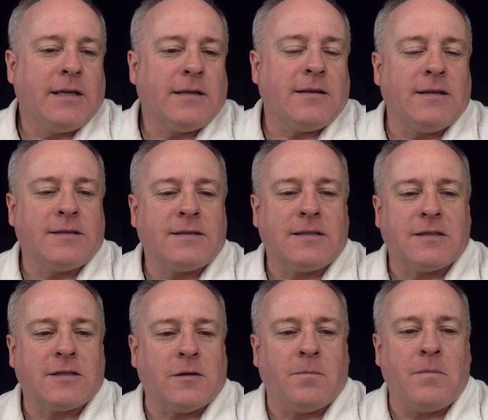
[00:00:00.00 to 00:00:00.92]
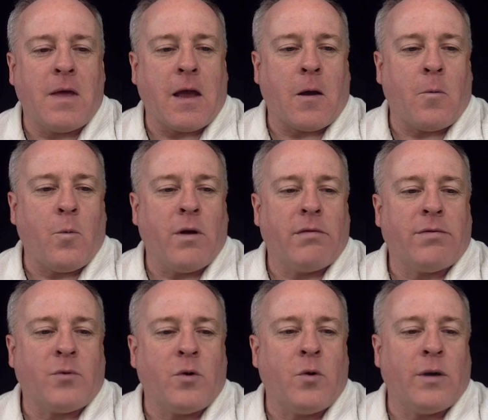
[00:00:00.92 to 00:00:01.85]
this system and went
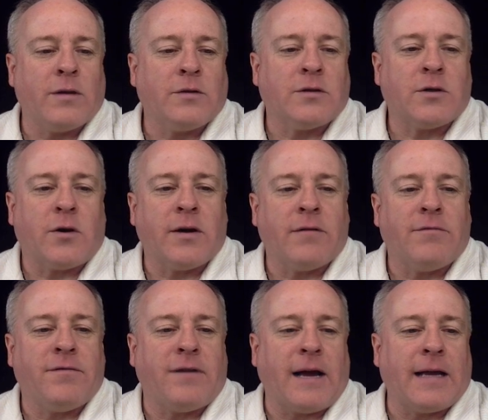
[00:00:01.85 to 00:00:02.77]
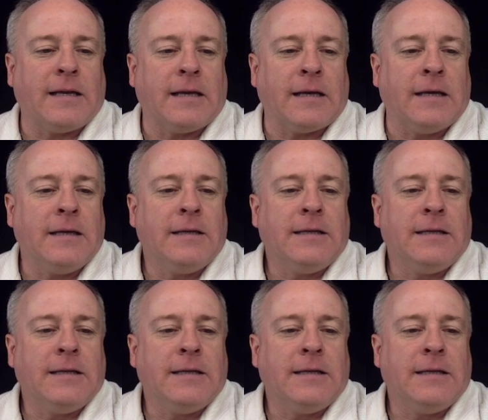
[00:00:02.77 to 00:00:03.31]
through and started finding